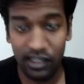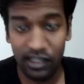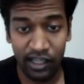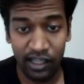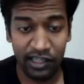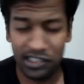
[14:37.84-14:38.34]

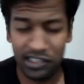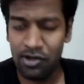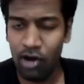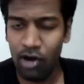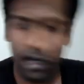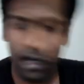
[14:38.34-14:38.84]
And there's a
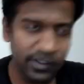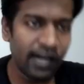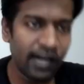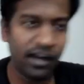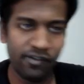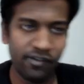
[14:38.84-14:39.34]
lot you can
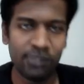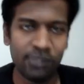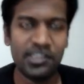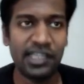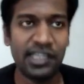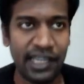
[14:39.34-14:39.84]
learn from
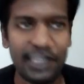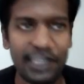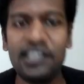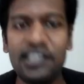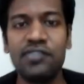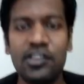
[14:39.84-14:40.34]
these
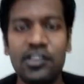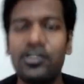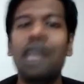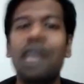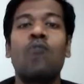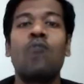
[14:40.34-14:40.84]
analysis when you
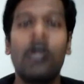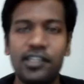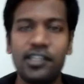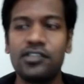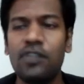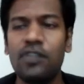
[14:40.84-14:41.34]
take mock
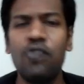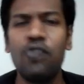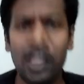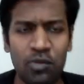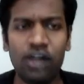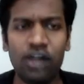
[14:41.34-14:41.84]
tests. Full
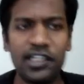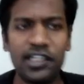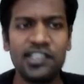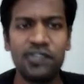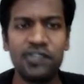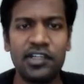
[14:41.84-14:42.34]
length mock test
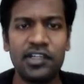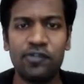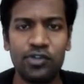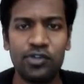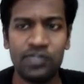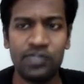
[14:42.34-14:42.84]
is when you have to
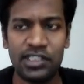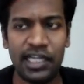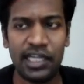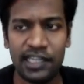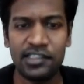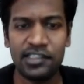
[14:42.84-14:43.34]
use this
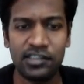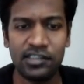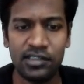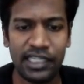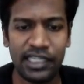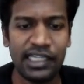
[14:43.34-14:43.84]
analysis
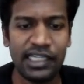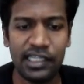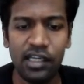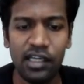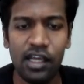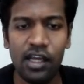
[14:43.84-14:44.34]

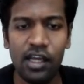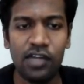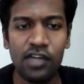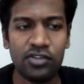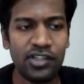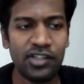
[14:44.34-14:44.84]
technically.
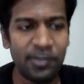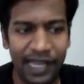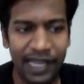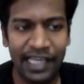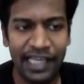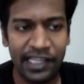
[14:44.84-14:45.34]
So it will be
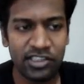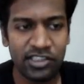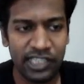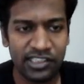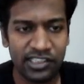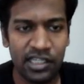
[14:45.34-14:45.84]
like each
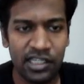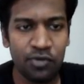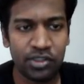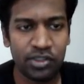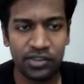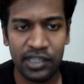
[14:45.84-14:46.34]
section,
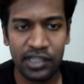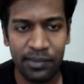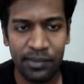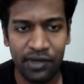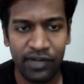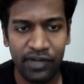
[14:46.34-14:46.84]
what's your
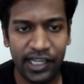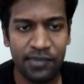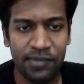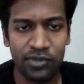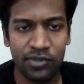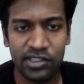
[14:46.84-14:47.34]
number of
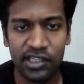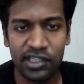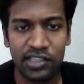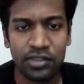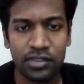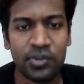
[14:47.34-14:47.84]
attempts, what's the
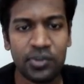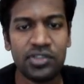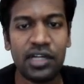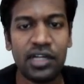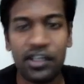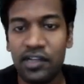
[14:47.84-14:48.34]
ratio, what's your
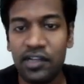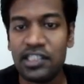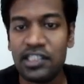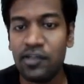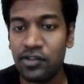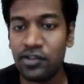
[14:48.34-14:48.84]

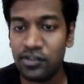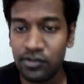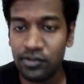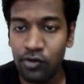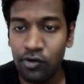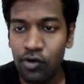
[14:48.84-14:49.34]
accuracy, what's your
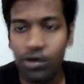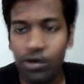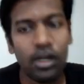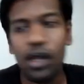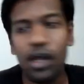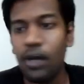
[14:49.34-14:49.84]
score,
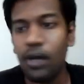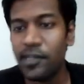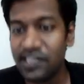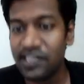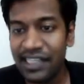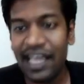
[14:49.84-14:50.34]

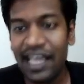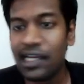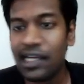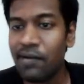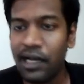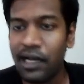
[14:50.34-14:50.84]

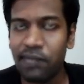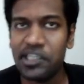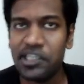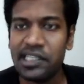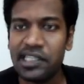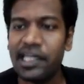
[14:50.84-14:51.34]
percentile,
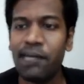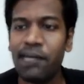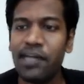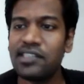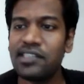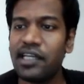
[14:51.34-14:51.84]
basically
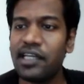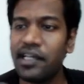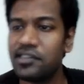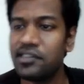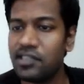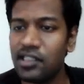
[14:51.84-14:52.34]
comparison
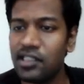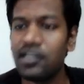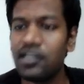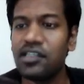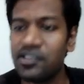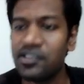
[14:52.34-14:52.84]
against the
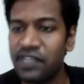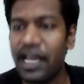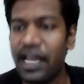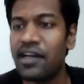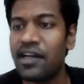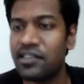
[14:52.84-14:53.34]
rest of the
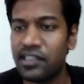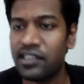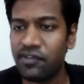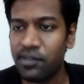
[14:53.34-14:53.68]
candidates that have